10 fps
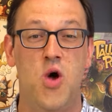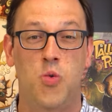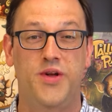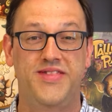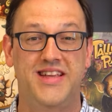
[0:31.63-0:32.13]

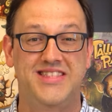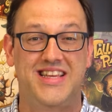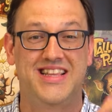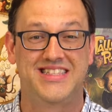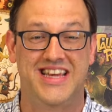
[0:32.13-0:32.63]
With that
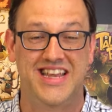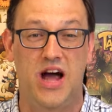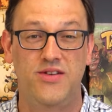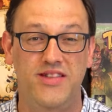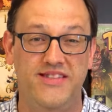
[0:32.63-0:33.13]
said, let's head
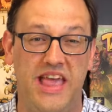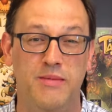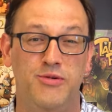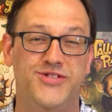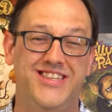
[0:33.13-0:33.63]
down to the
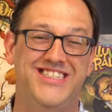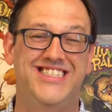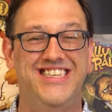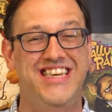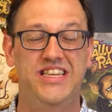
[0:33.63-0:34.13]
table to
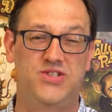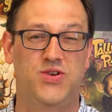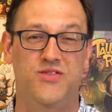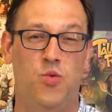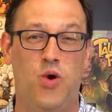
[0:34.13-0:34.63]
see
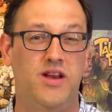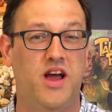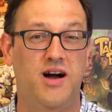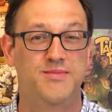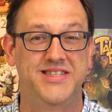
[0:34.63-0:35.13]
sort of what
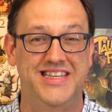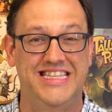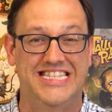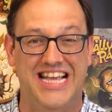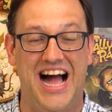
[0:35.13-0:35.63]
comes
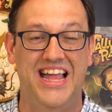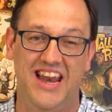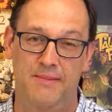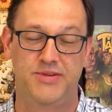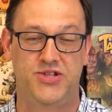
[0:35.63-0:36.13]
inside an
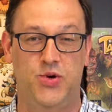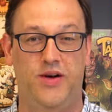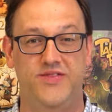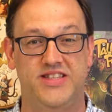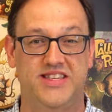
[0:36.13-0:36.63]
episode
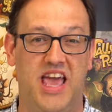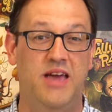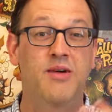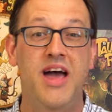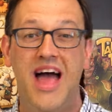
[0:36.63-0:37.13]
of this
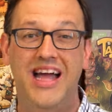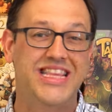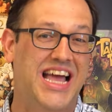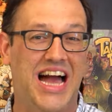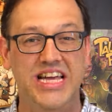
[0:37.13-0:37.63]
game and
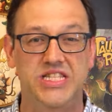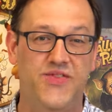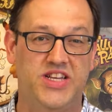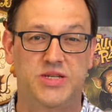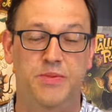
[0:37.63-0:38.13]
the kinds of
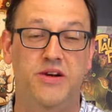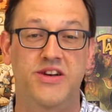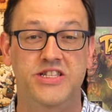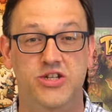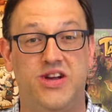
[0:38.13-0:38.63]

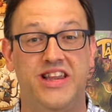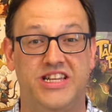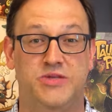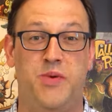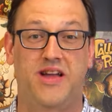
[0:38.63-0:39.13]
experience you can
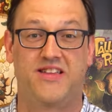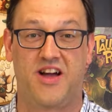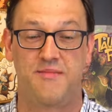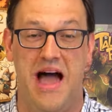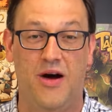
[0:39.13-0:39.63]
expect to
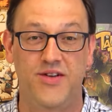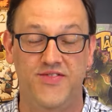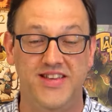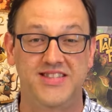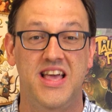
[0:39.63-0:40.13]
come out of
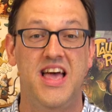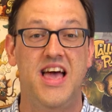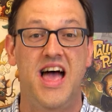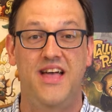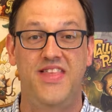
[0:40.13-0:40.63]
this,
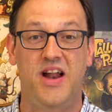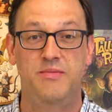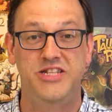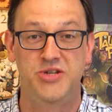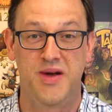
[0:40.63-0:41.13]
and then I'll
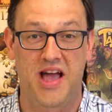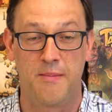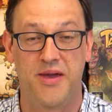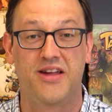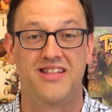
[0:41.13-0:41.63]
meet you back
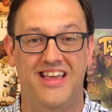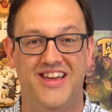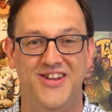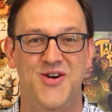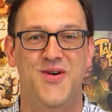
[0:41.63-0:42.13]
up here to let
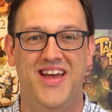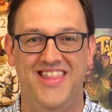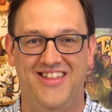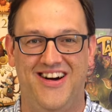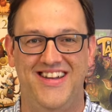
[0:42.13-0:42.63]
you know what I
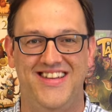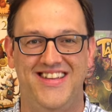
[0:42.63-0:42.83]
thought.